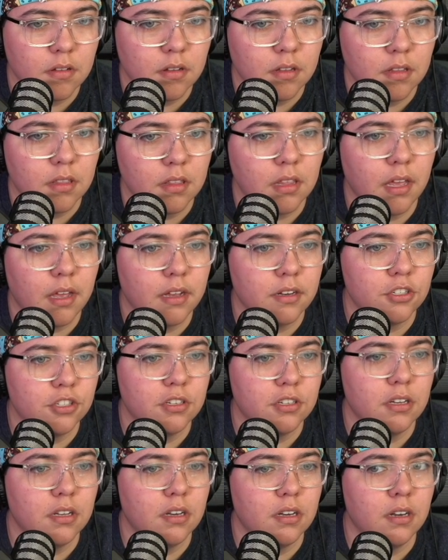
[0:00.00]
That
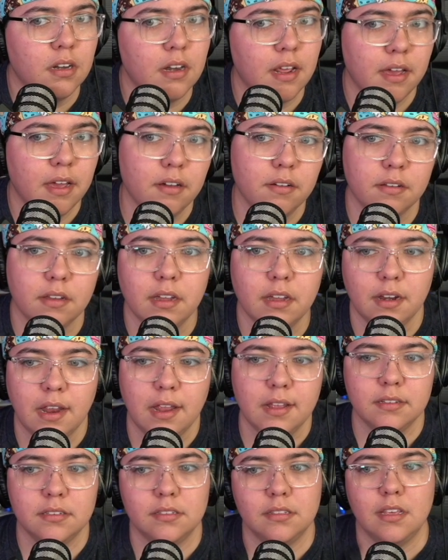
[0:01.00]
should now get
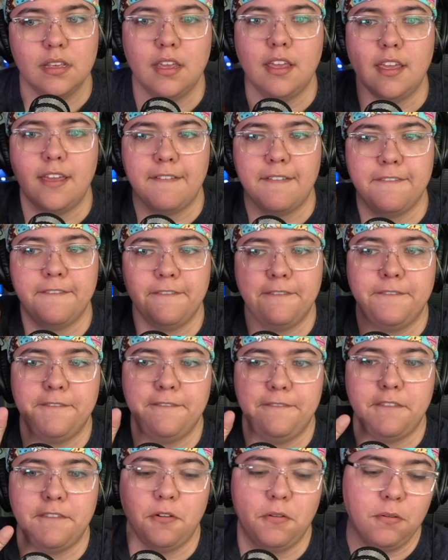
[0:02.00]
us the
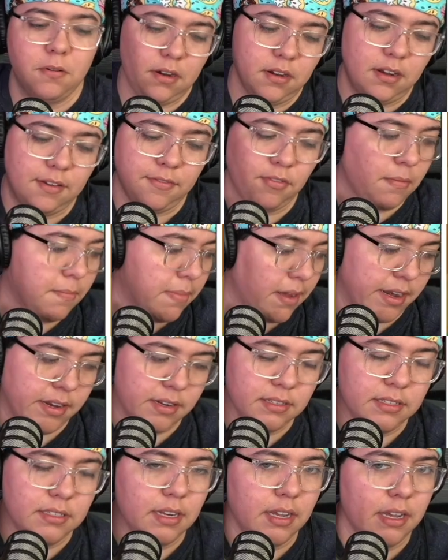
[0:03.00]
4 different
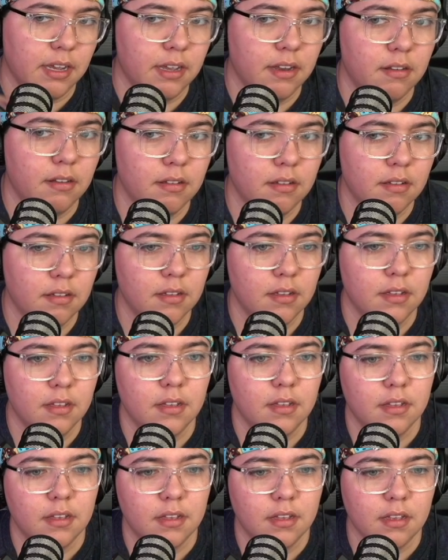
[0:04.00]
buttons to hit.
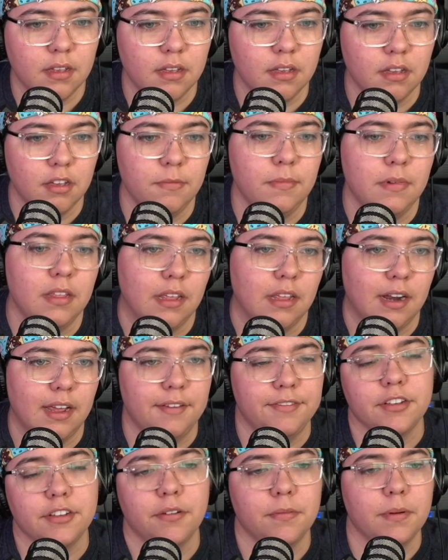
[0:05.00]
And then I have
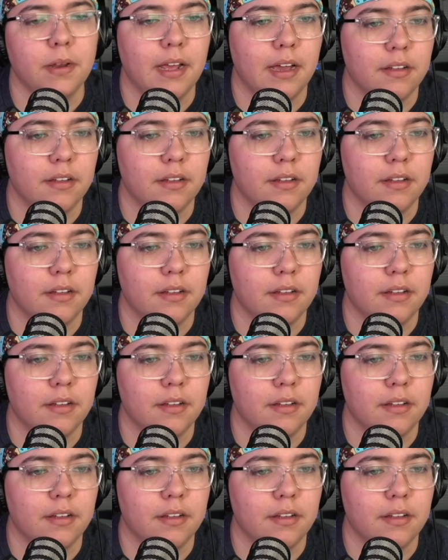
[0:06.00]
to go read how to